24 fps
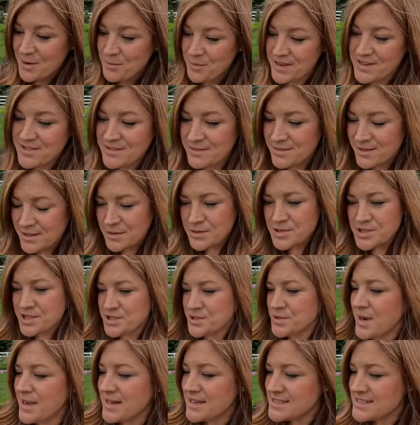We usually
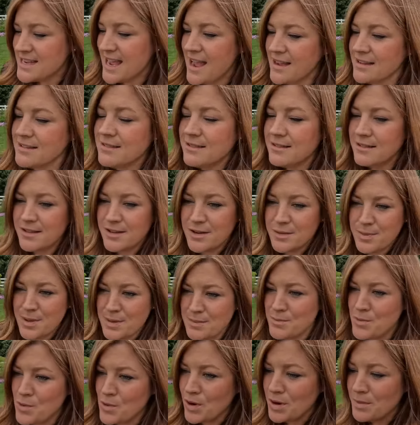try to tackle a little bit
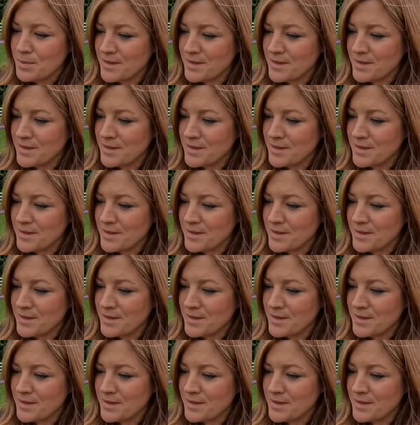more,